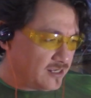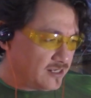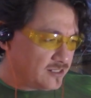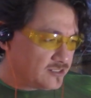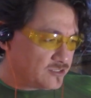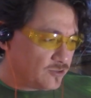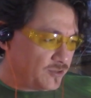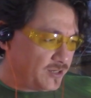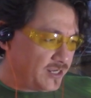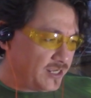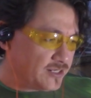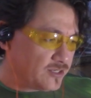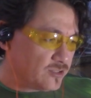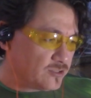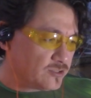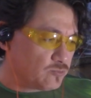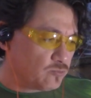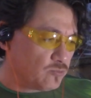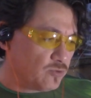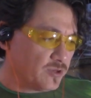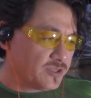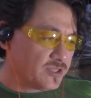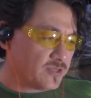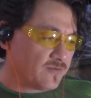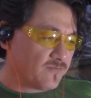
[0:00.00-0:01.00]
So
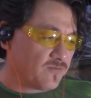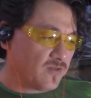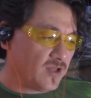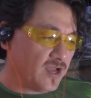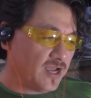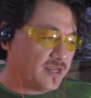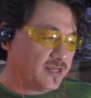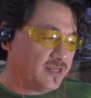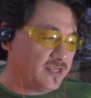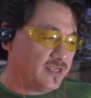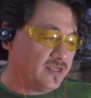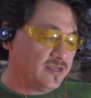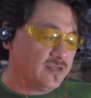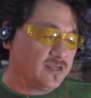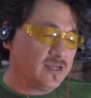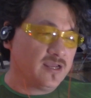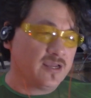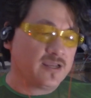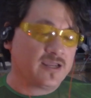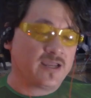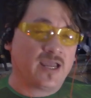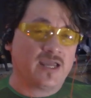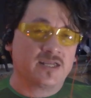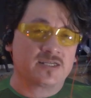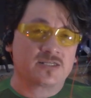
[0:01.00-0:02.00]
with the flying knee,
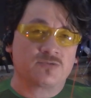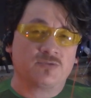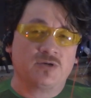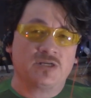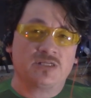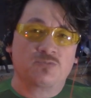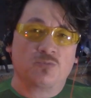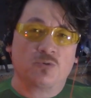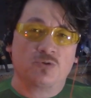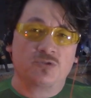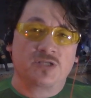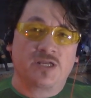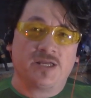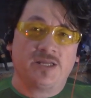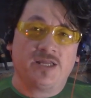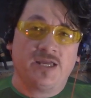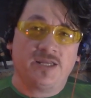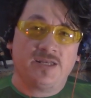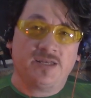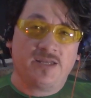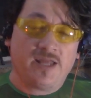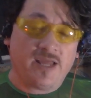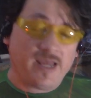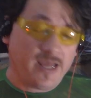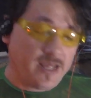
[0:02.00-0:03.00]
Candice LeRay is supposed to get hit
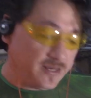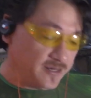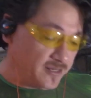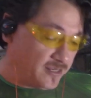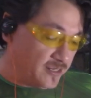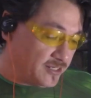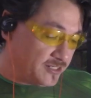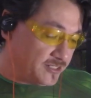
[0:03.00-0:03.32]
in the head.